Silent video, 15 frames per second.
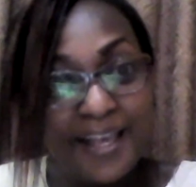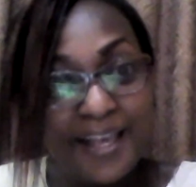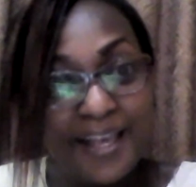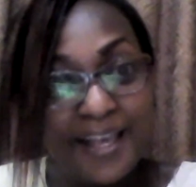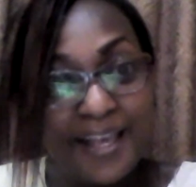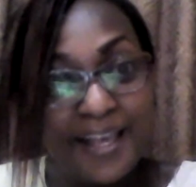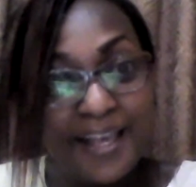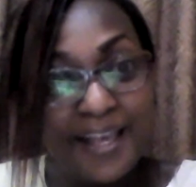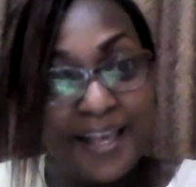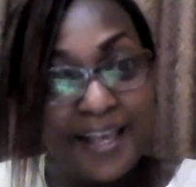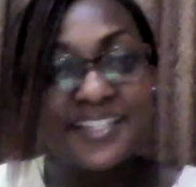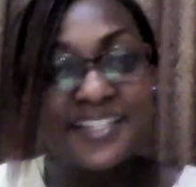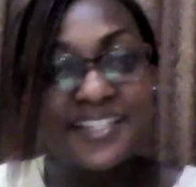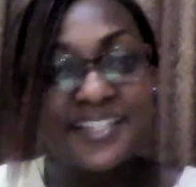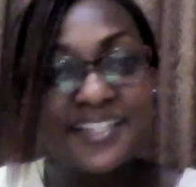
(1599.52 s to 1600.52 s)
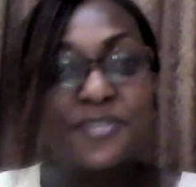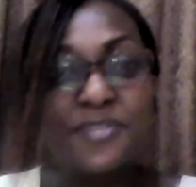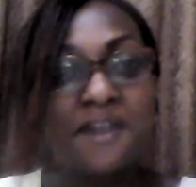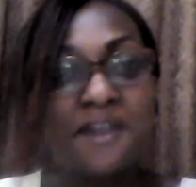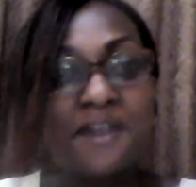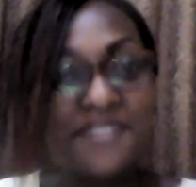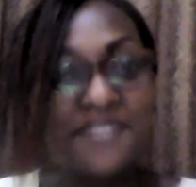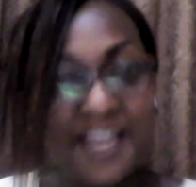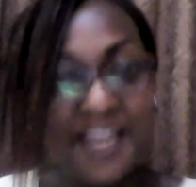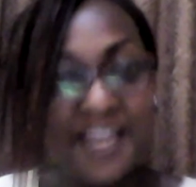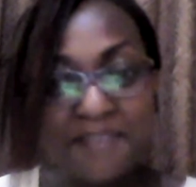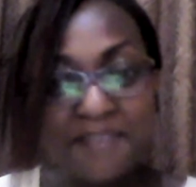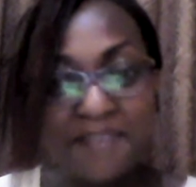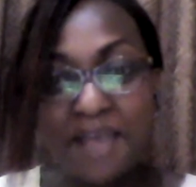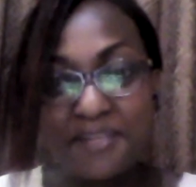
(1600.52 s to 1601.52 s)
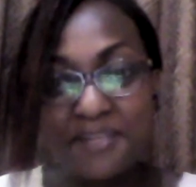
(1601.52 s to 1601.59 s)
But now all of a sudden you have time.